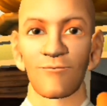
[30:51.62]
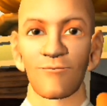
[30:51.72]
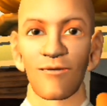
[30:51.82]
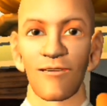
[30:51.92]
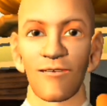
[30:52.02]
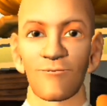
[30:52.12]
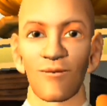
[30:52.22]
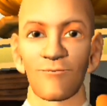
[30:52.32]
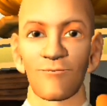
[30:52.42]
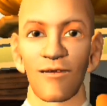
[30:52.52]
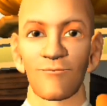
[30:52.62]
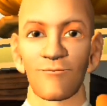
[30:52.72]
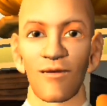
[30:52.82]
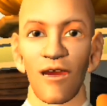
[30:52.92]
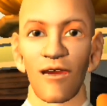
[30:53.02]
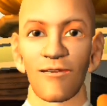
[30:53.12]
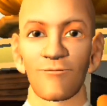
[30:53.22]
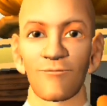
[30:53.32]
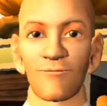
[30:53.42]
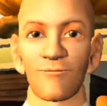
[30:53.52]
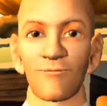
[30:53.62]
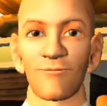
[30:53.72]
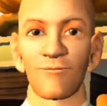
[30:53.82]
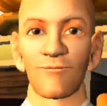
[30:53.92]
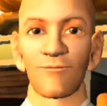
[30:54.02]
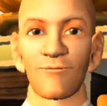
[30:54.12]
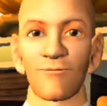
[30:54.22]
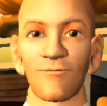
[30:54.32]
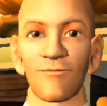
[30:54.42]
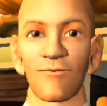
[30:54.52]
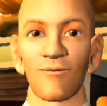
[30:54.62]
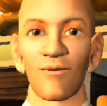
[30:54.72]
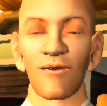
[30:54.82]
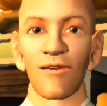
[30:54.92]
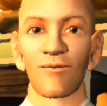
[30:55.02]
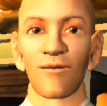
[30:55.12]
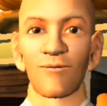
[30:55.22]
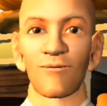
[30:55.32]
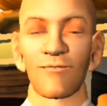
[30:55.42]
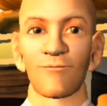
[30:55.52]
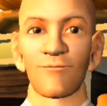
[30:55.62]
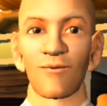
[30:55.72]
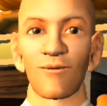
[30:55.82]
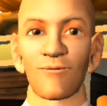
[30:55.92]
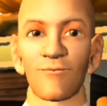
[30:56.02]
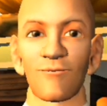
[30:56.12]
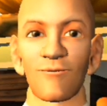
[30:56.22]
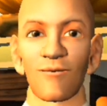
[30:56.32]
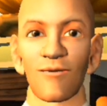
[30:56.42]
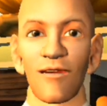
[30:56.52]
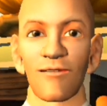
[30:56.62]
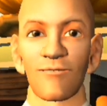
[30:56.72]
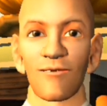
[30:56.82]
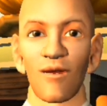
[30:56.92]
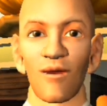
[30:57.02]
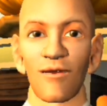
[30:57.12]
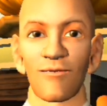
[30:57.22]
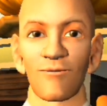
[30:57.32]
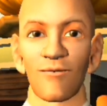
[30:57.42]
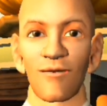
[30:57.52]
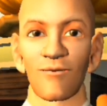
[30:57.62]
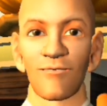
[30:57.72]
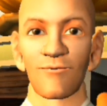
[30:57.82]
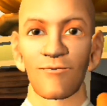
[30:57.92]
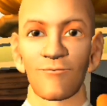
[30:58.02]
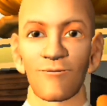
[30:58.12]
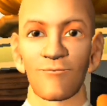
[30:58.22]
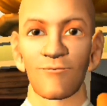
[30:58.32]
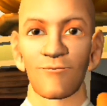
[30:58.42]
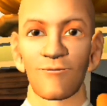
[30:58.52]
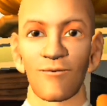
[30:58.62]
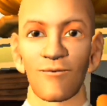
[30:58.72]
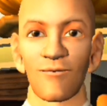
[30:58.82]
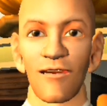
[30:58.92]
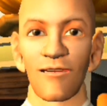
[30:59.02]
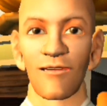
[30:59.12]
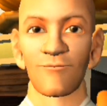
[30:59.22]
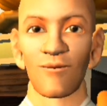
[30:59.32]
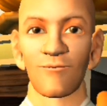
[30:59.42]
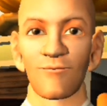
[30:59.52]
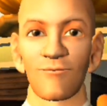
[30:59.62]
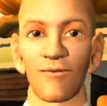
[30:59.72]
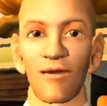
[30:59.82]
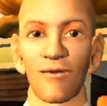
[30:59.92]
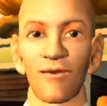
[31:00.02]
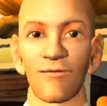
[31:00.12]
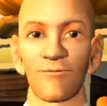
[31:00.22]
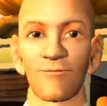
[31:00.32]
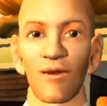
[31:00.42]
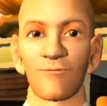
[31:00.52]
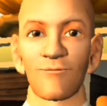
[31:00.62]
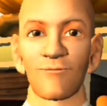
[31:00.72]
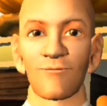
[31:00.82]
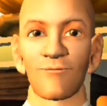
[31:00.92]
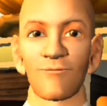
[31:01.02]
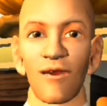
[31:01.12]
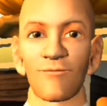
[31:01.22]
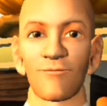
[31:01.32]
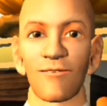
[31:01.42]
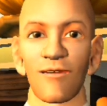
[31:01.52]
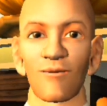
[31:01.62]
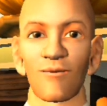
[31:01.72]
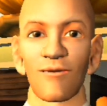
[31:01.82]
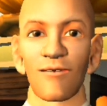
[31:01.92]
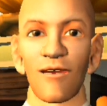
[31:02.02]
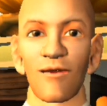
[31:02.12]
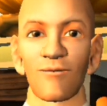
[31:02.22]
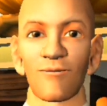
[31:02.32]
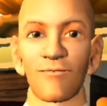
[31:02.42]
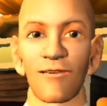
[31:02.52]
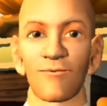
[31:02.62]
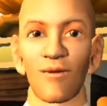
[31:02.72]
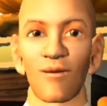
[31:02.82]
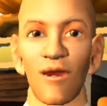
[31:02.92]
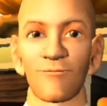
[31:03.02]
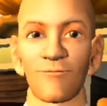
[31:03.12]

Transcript: Another from William Hawksby, let's see. So Buddhist monks in Tibet are again immoting themselves over political issues there. Can that sort of response be justified